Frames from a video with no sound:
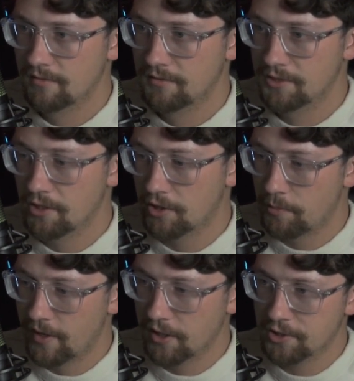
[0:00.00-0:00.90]
So
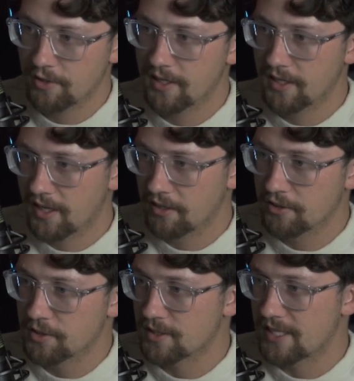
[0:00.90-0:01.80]
Gobert stringing together
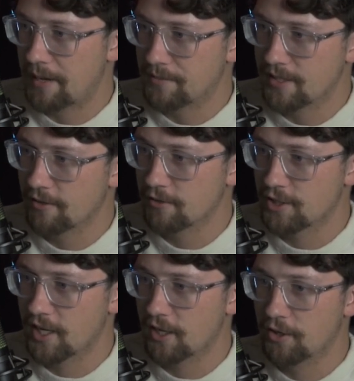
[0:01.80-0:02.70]
some stops here over
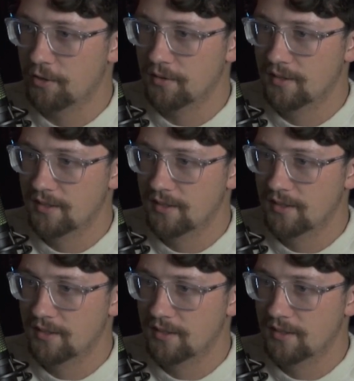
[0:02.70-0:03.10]
Sengun.